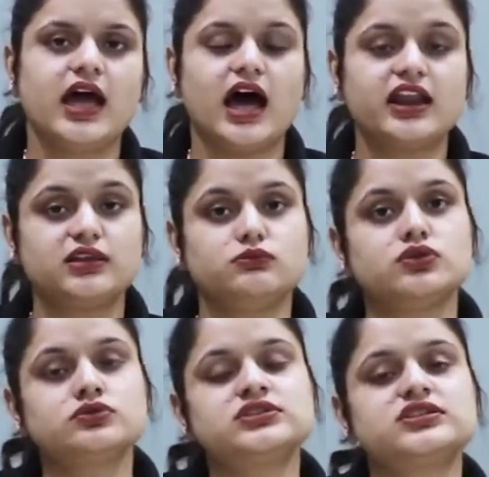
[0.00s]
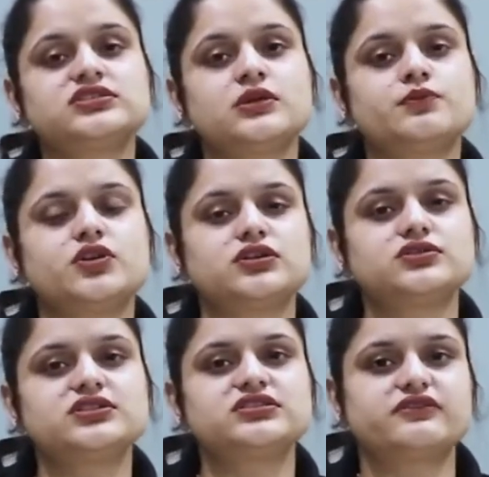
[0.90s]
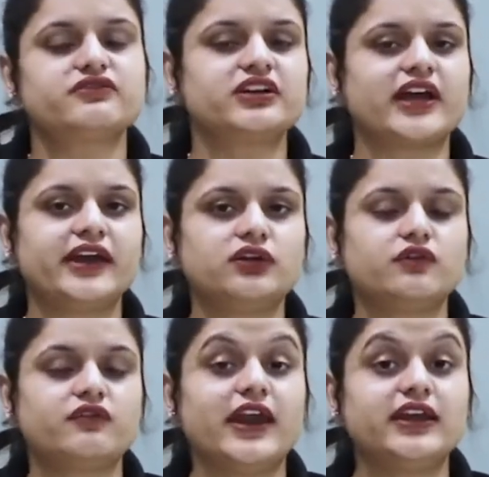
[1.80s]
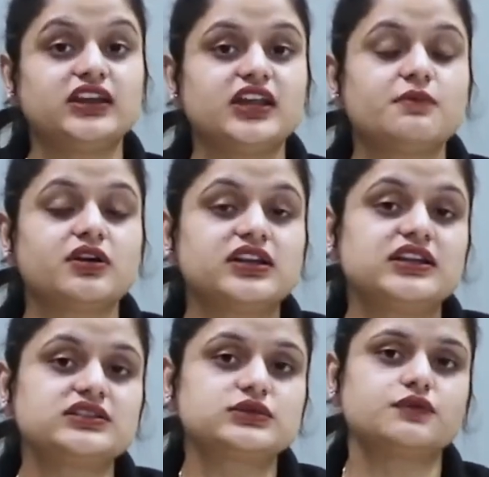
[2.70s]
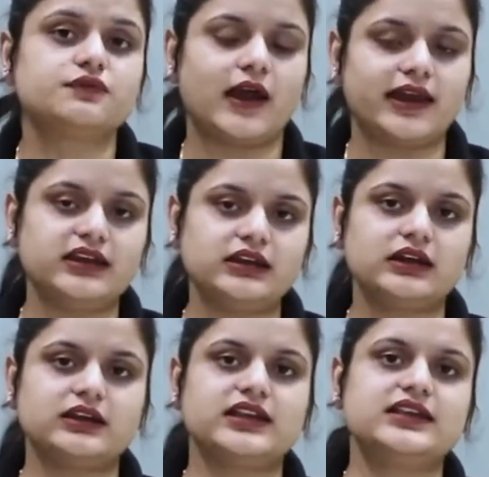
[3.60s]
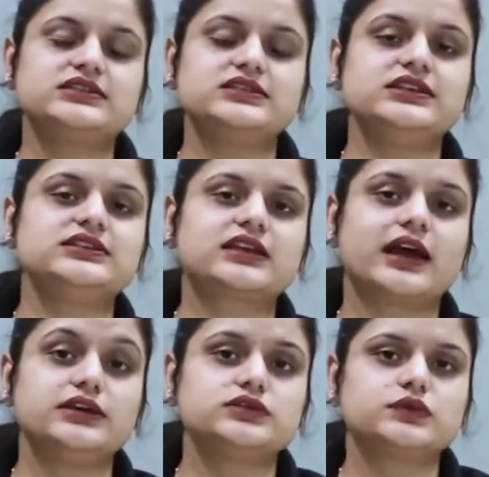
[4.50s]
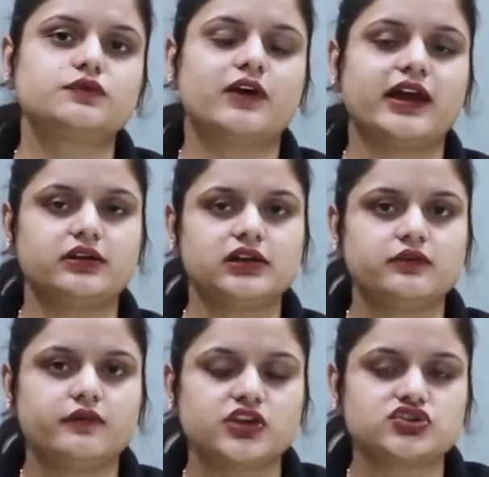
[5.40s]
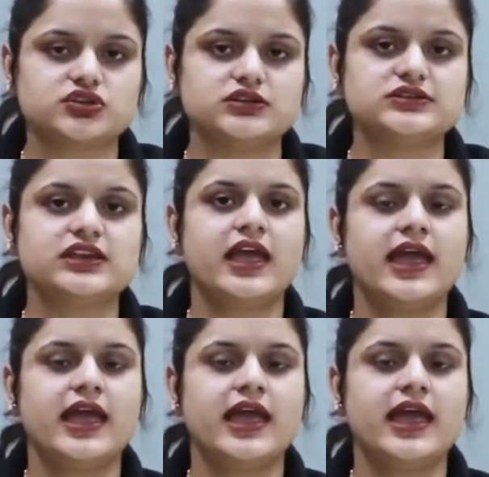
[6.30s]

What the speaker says: our immune system produces different kind of antibodies to fight against these kinds of viral infections,